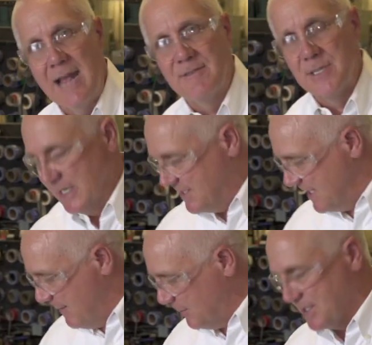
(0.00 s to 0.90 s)
have some
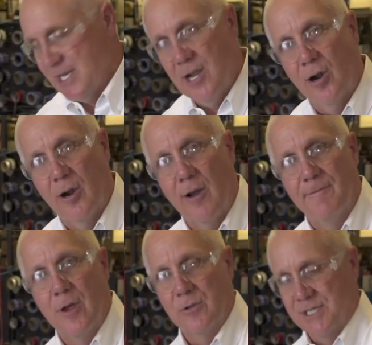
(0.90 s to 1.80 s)
examples here
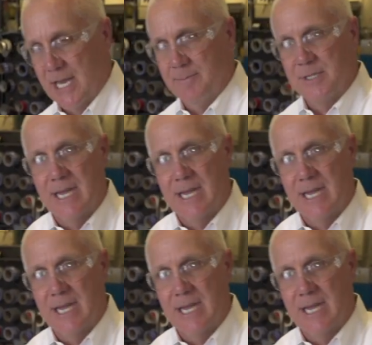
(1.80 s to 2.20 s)
of those types